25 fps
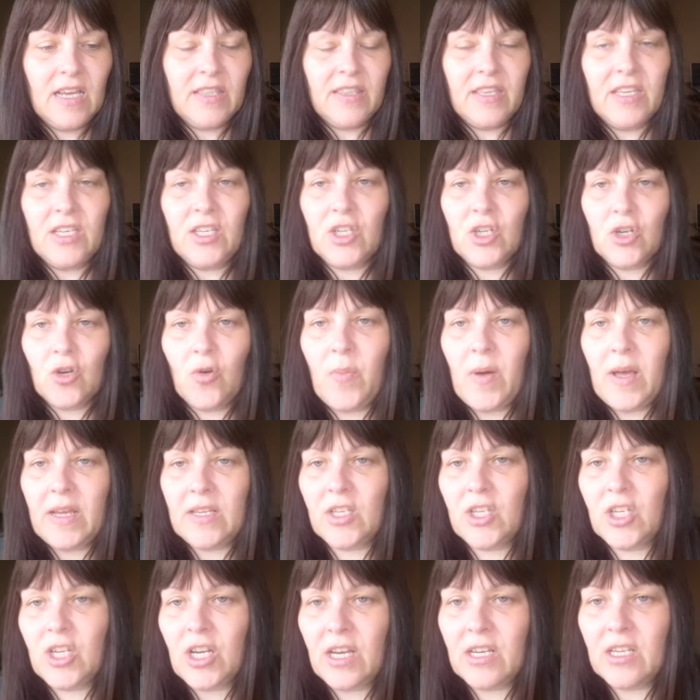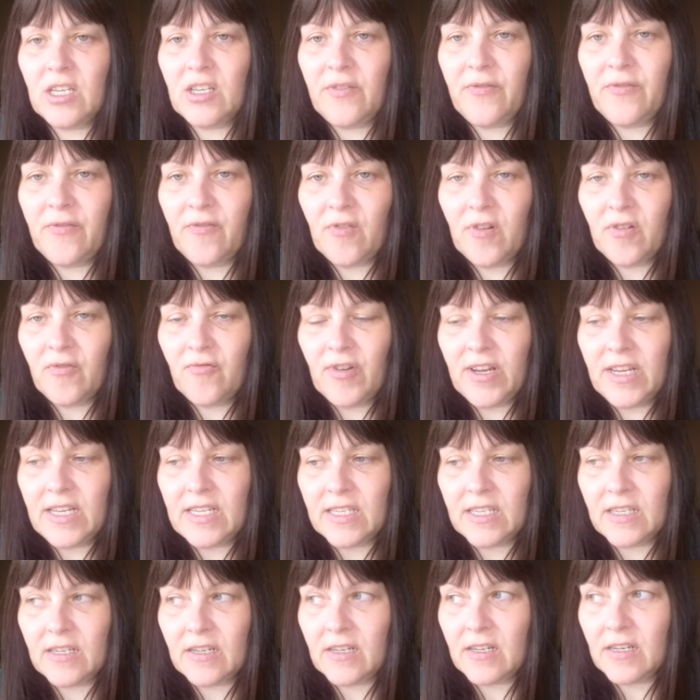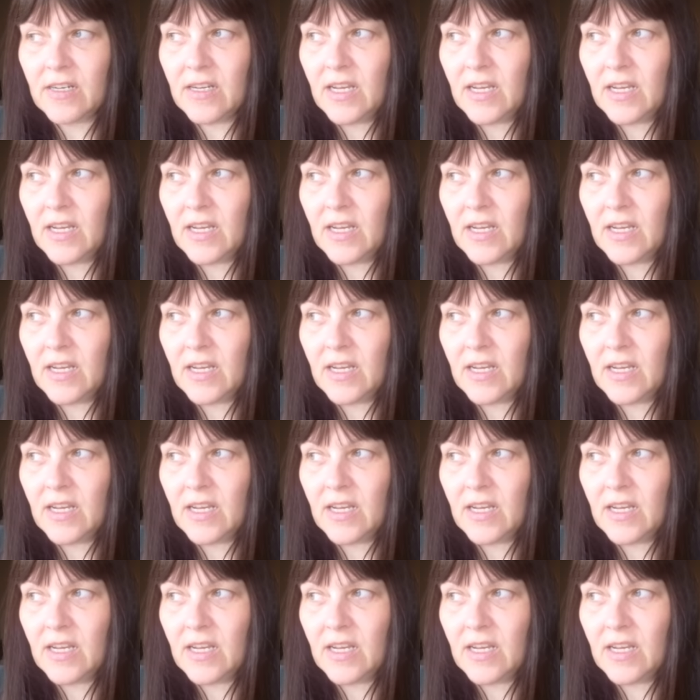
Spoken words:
This job has changed for a reason.